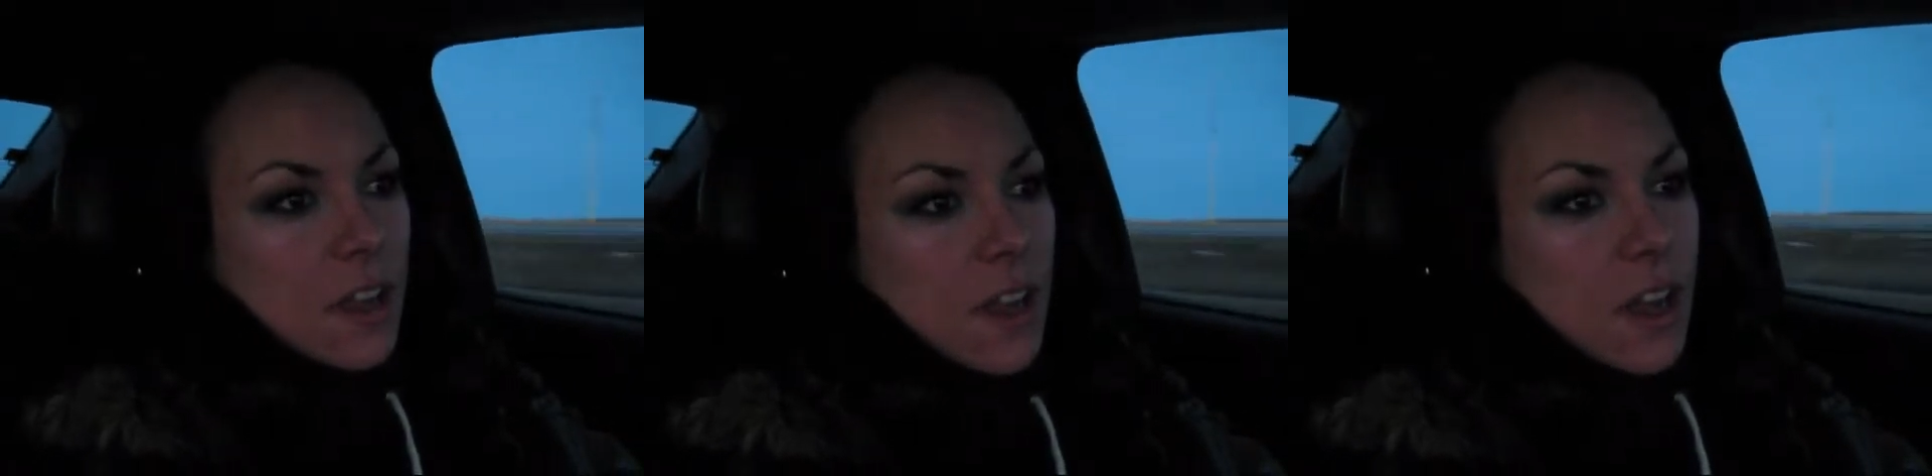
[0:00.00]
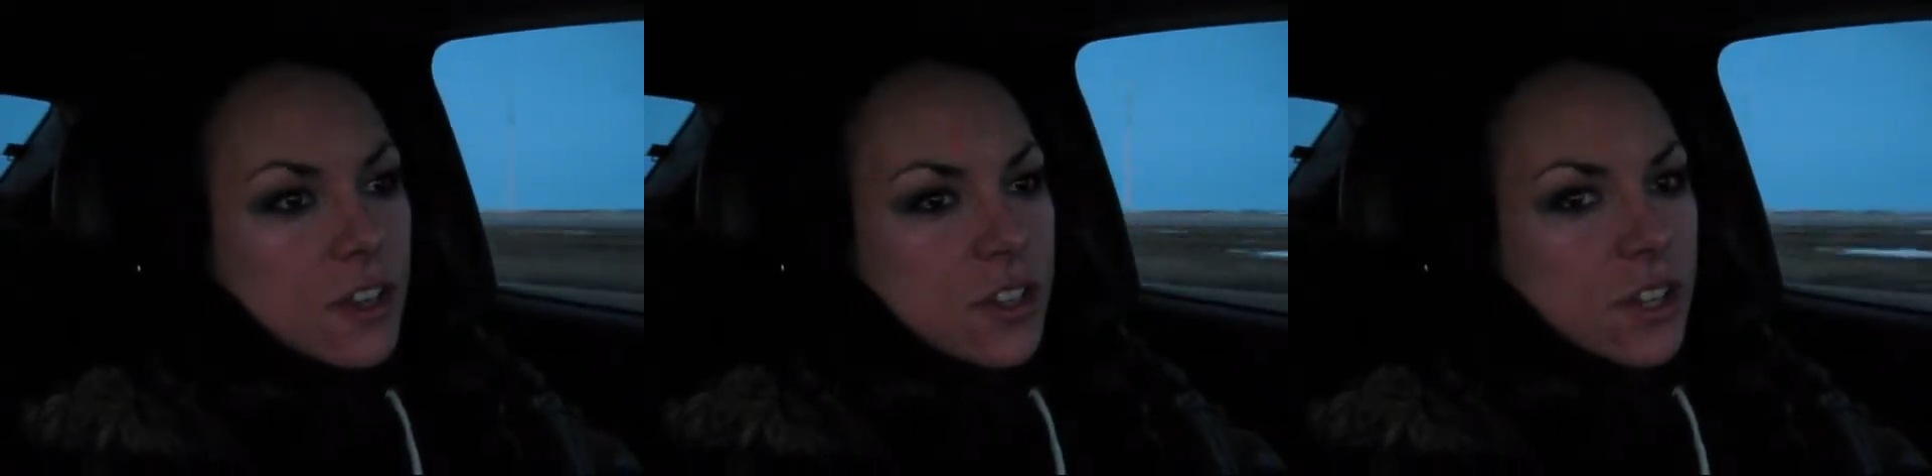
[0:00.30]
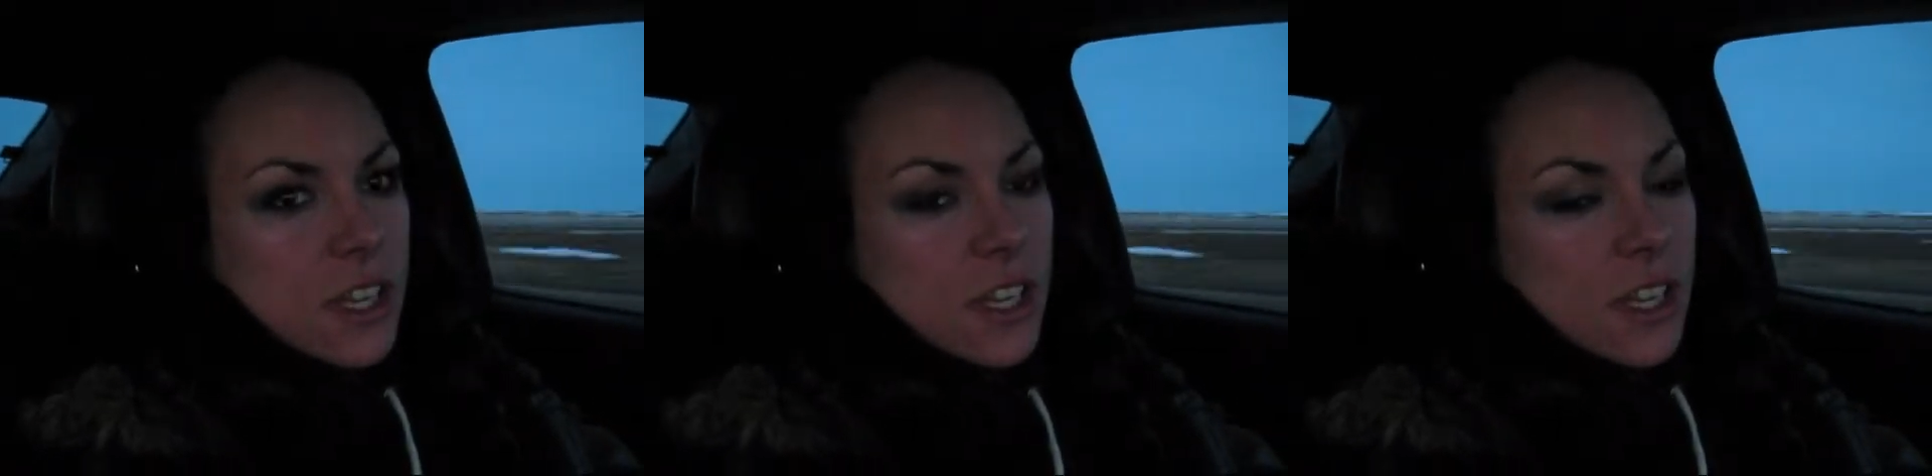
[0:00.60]

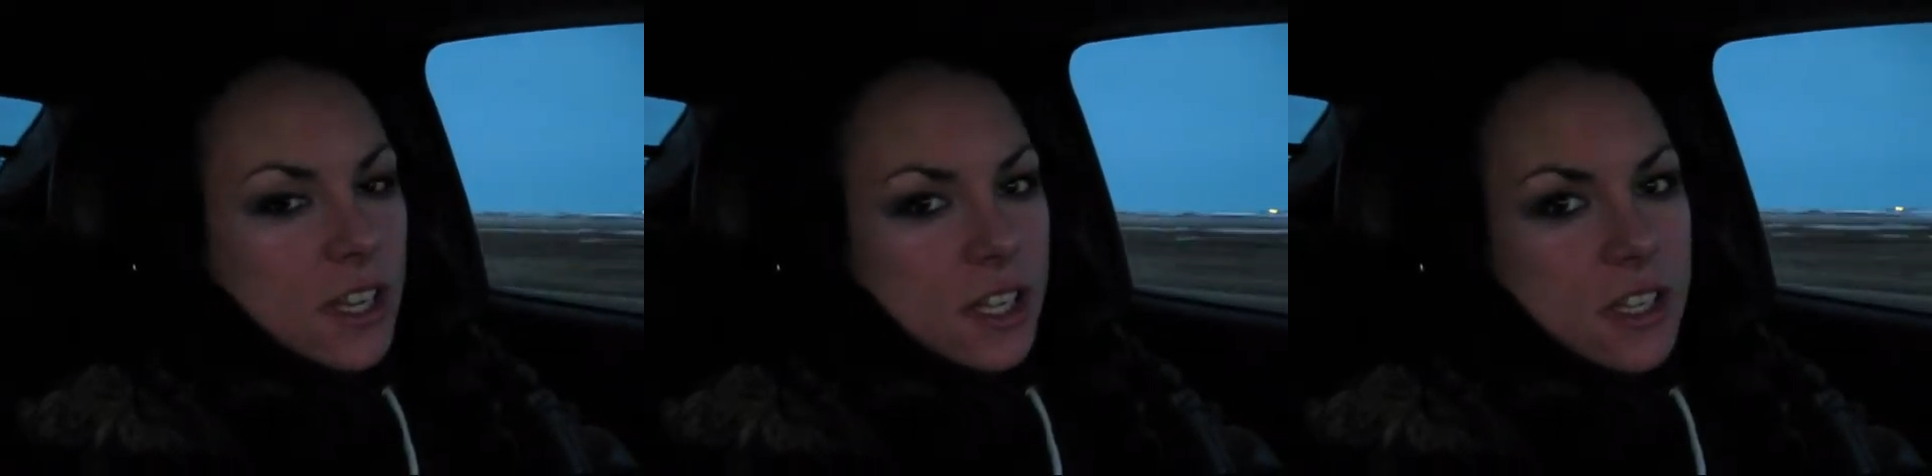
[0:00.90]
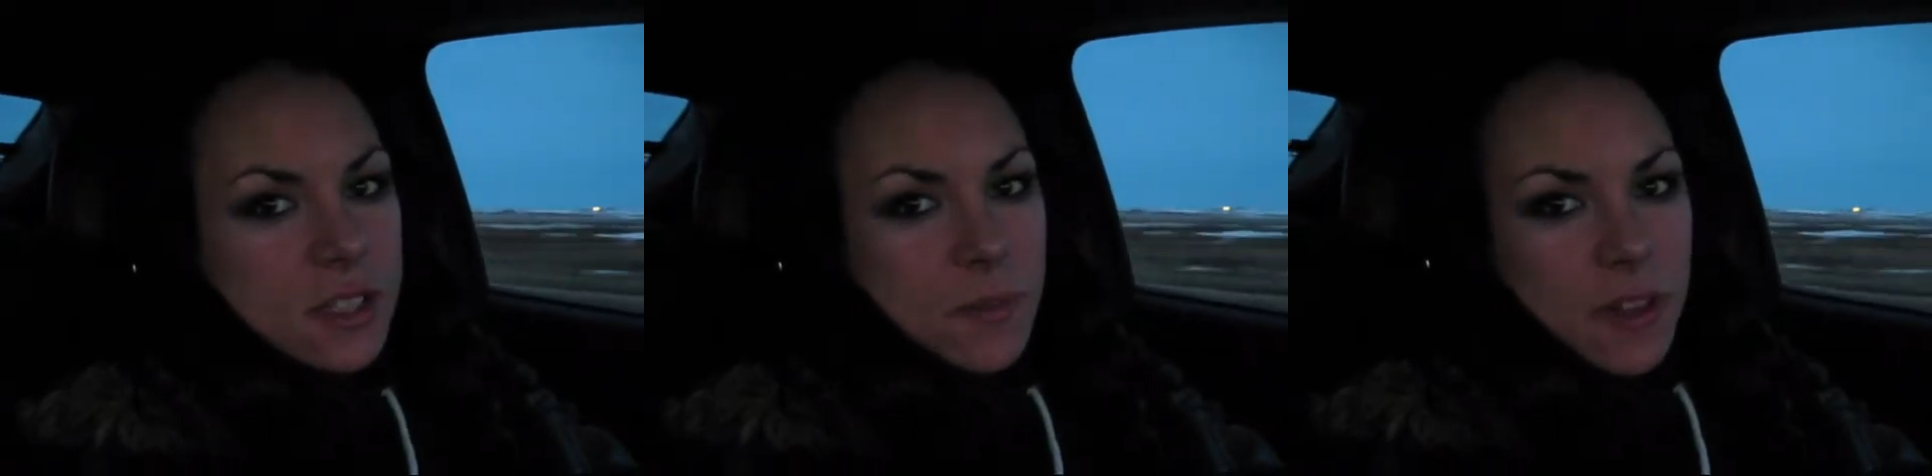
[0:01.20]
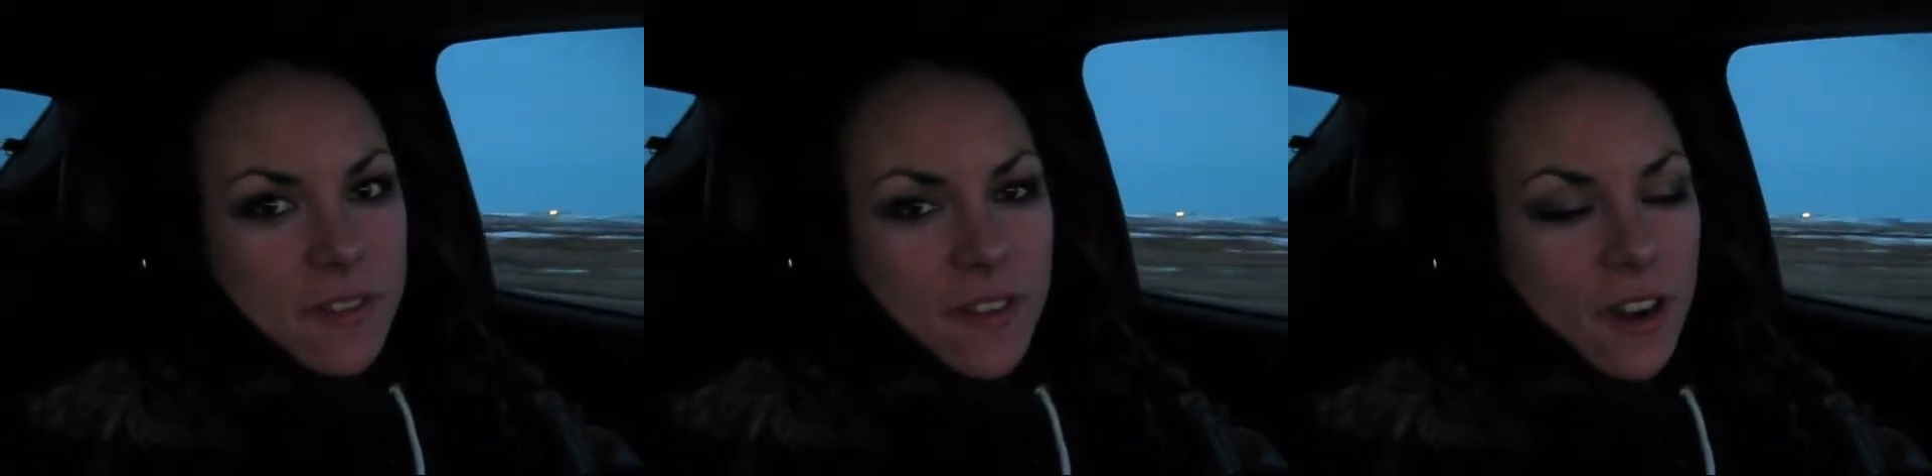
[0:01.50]
Country Hills
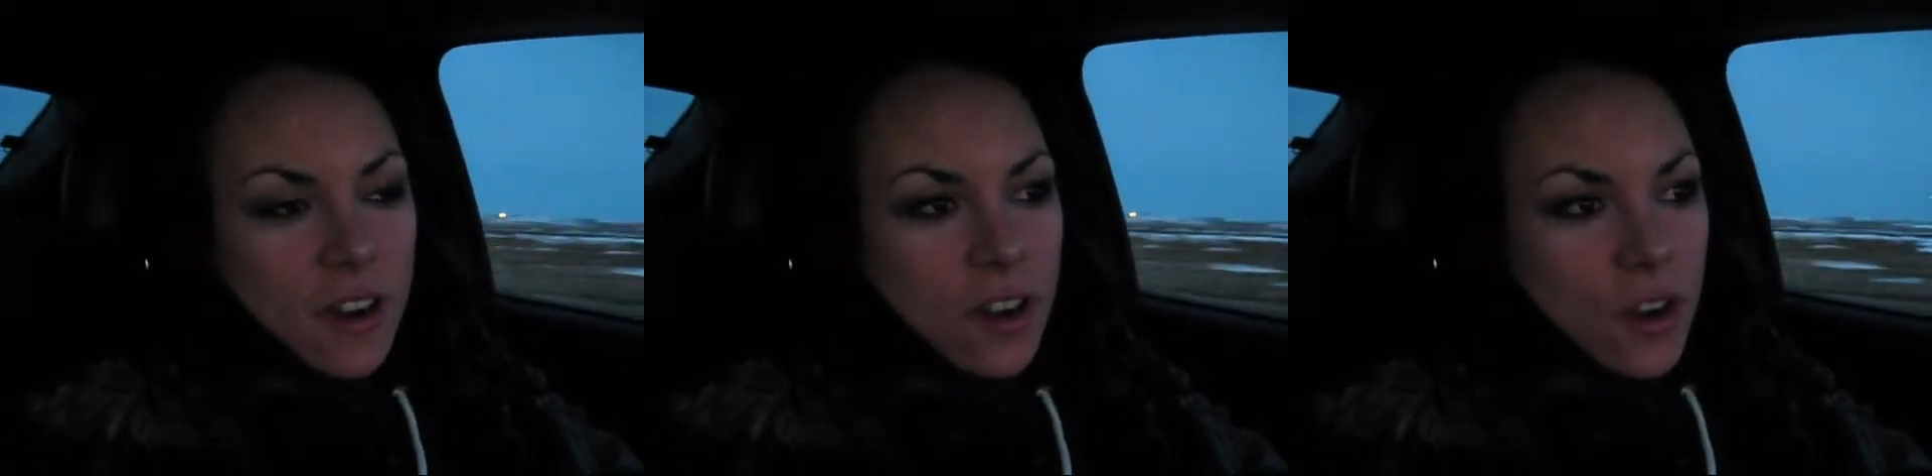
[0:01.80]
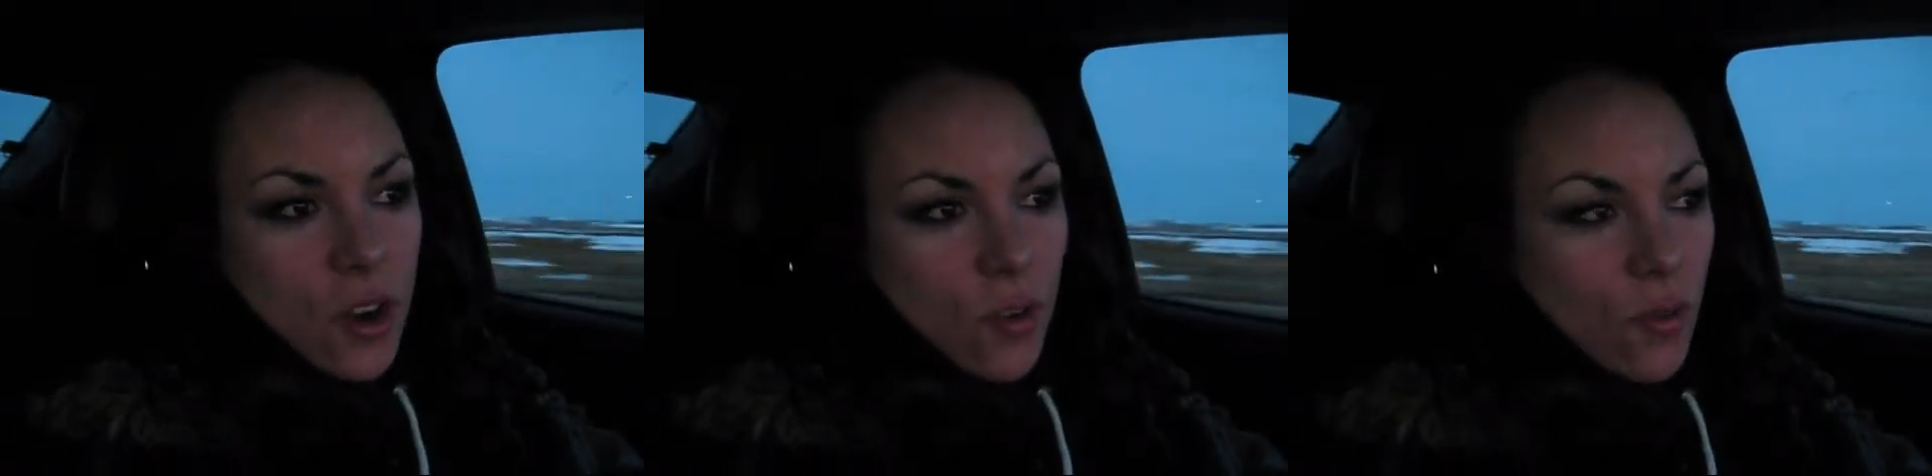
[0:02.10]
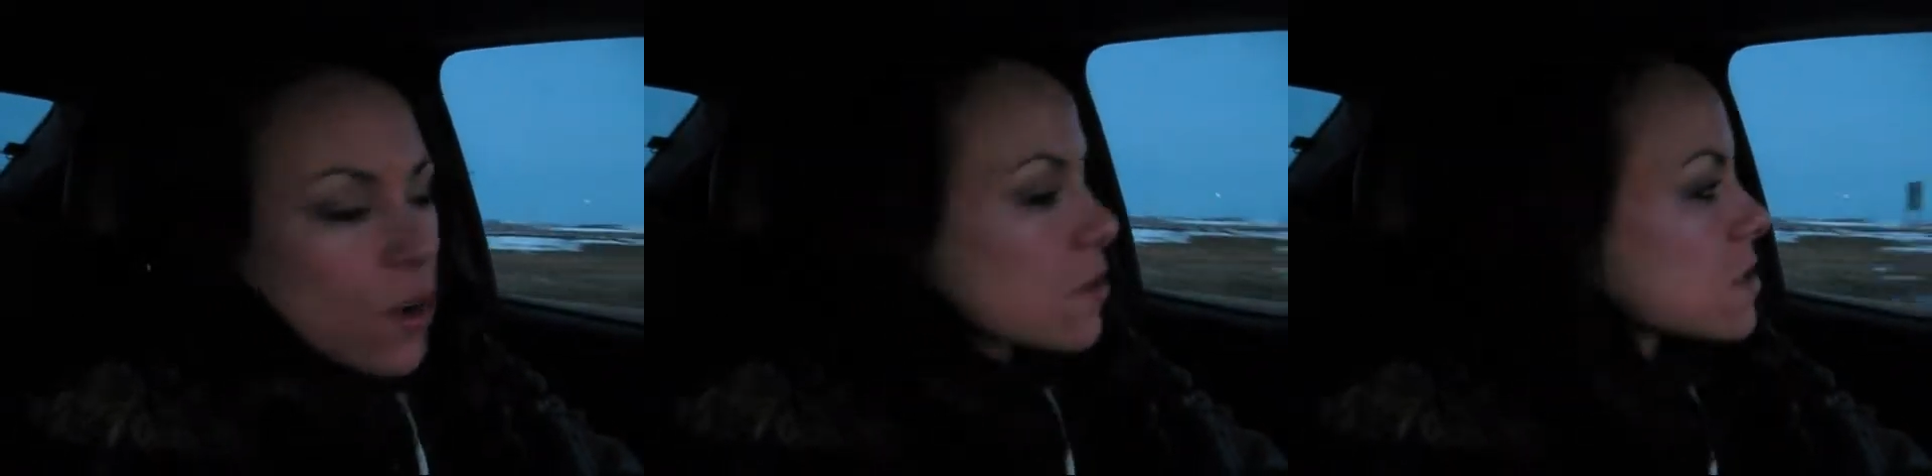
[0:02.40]
Boulevard
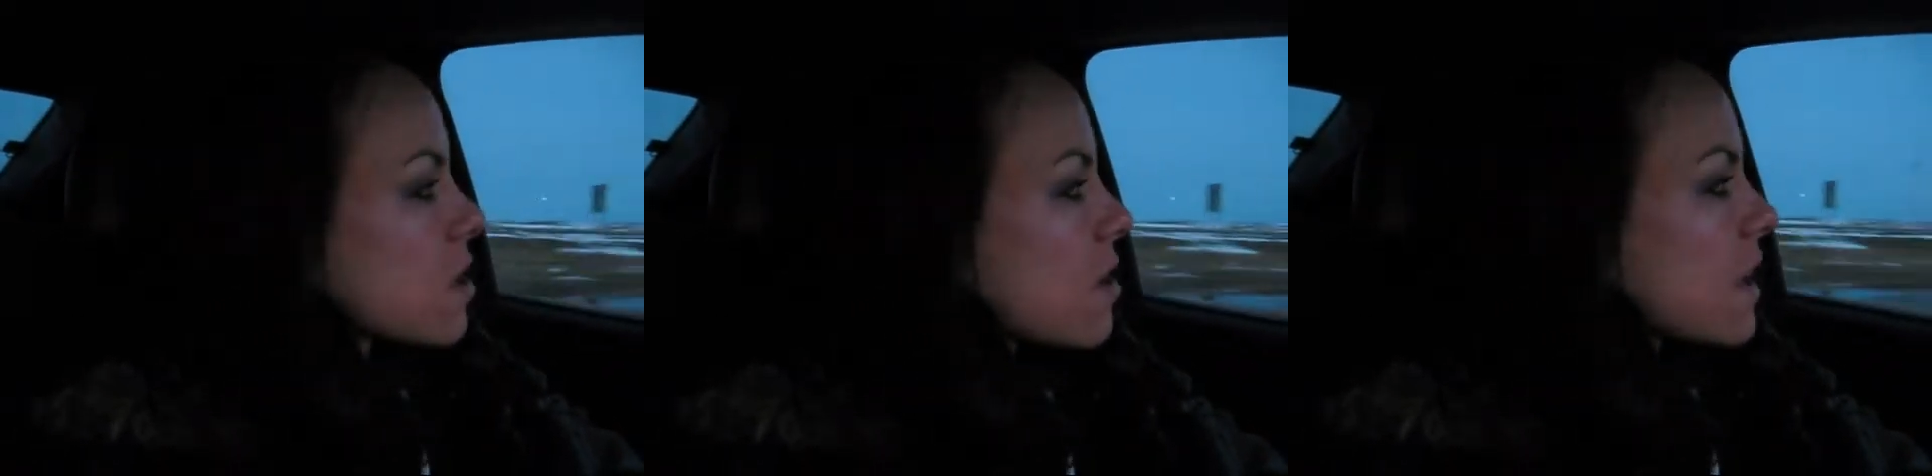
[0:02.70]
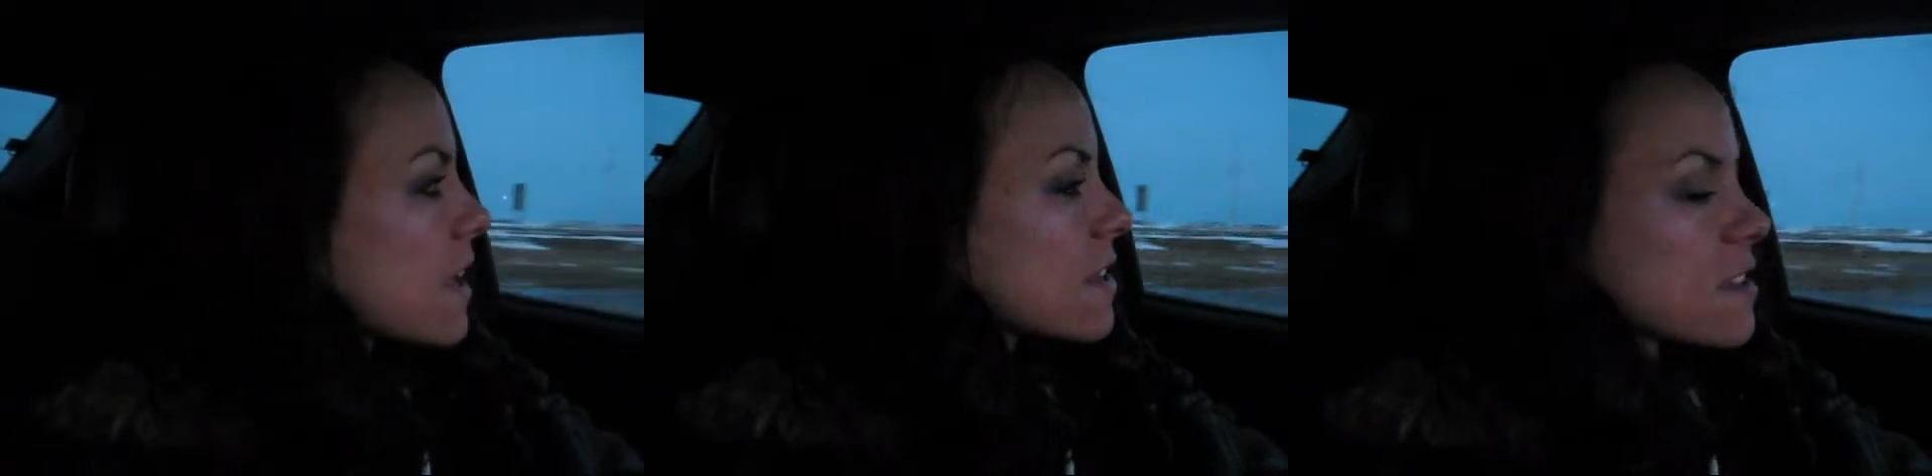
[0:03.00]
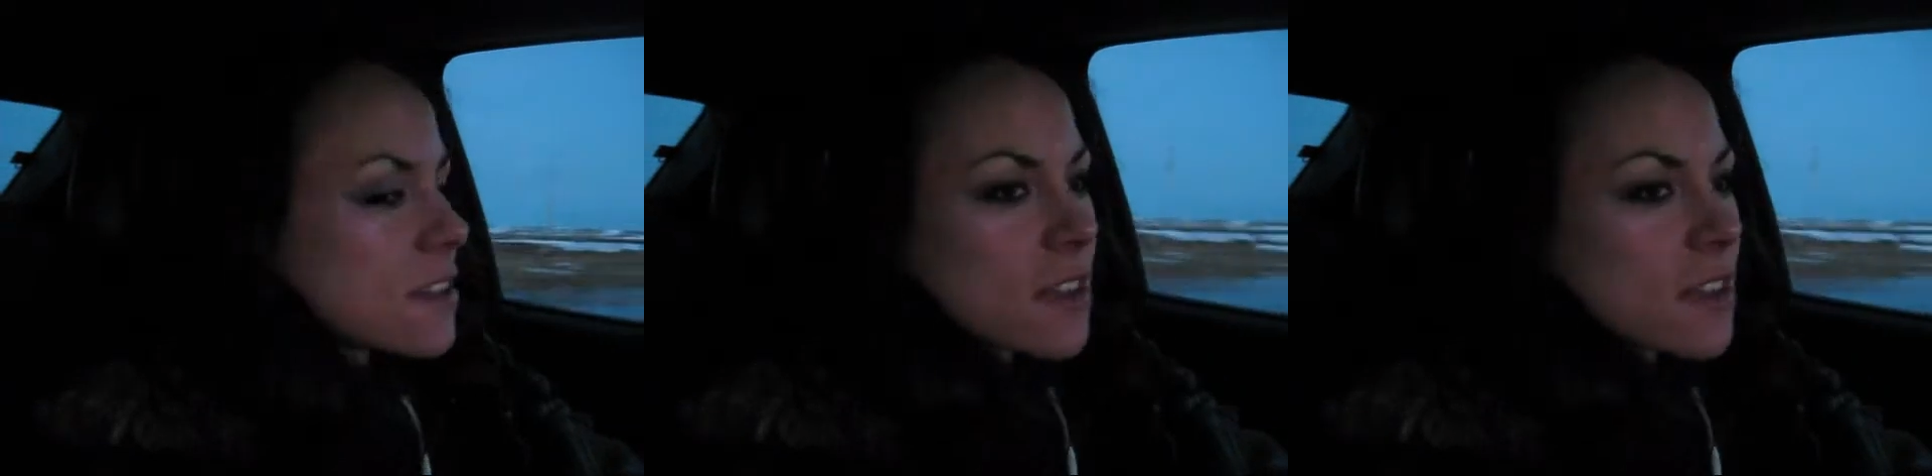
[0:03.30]
roads on it,